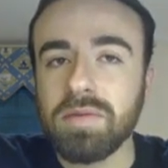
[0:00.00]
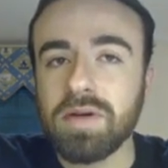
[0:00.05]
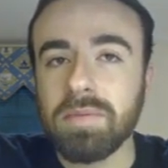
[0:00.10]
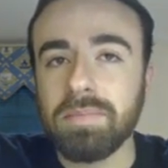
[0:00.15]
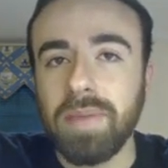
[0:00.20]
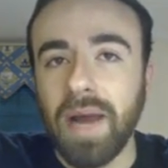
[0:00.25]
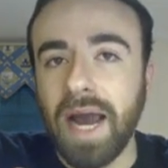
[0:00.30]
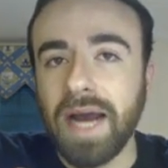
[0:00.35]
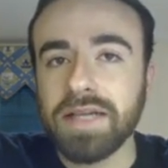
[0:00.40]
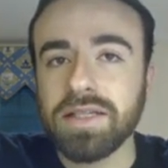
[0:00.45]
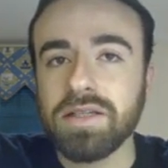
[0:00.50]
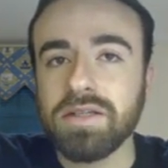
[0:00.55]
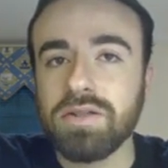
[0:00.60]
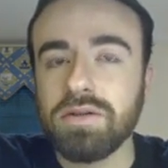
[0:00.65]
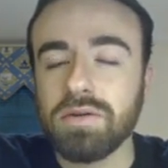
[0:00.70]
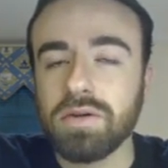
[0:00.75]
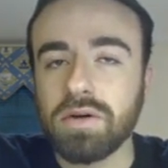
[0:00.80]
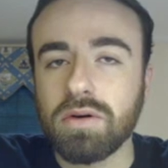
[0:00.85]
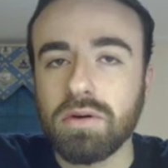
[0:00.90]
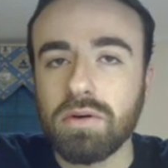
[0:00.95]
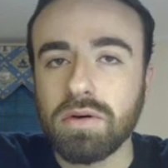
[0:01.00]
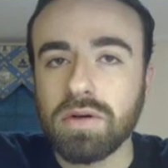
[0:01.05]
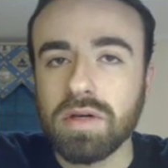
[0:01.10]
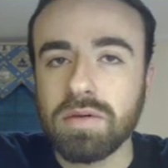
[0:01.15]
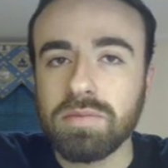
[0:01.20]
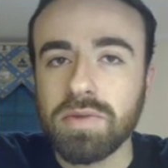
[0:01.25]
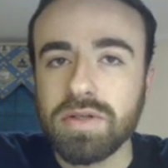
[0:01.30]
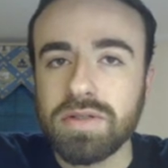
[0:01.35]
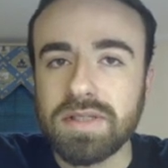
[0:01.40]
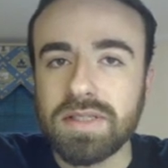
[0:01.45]
You're backed into a corner
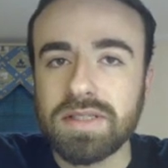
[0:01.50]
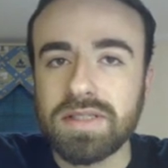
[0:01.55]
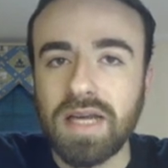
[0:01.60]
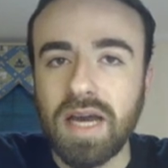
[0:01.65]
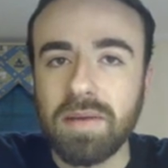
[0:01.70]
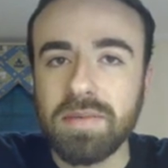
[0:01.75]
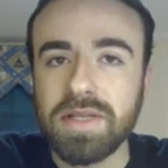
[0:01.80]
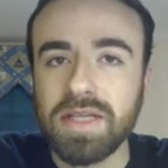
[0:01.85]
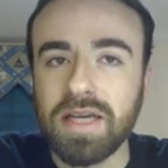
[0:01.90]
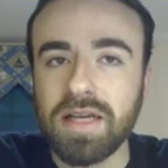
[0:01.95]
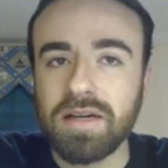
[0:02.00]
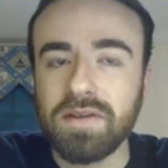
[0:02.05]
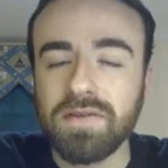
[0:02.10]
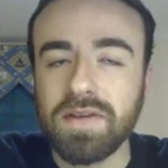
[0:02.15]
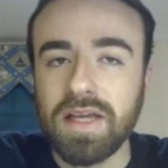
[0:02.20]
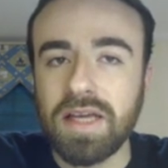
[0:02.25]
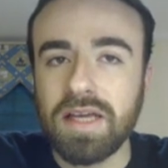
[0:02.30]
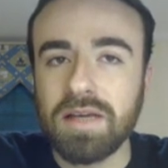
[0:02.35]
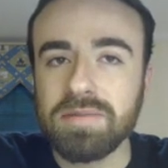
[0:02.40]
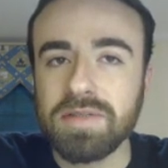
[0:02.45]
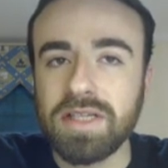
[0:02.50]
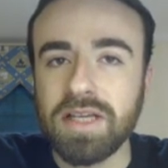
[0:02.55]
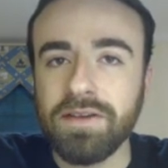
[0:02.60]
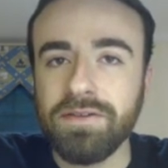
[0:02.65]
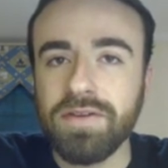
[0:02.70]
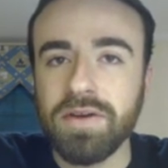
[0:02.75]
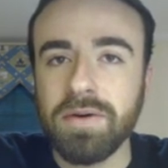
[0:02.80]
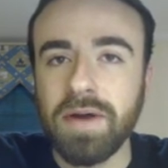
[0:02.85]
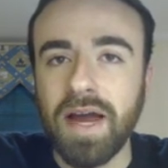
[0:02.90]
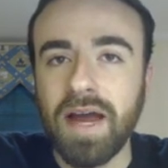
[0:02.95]
most of the time at the end of games
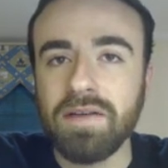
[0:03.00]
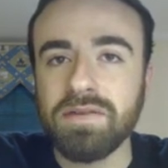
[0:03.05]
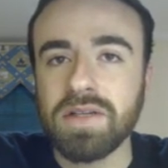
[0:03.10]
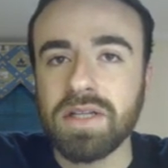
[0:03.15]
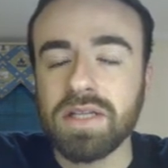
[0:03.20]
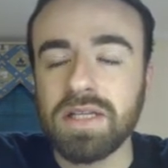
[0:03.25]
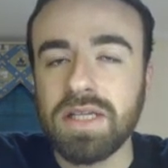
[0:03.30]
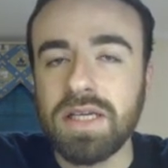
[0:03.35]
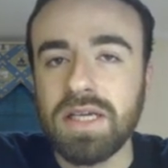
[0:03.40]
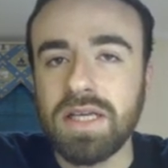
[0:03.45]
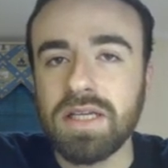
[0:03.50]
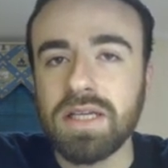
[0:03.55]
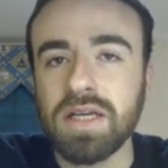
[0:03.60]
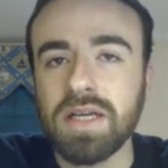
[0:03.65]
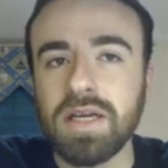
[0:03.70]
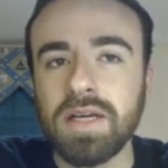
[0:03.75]
if you have the lead.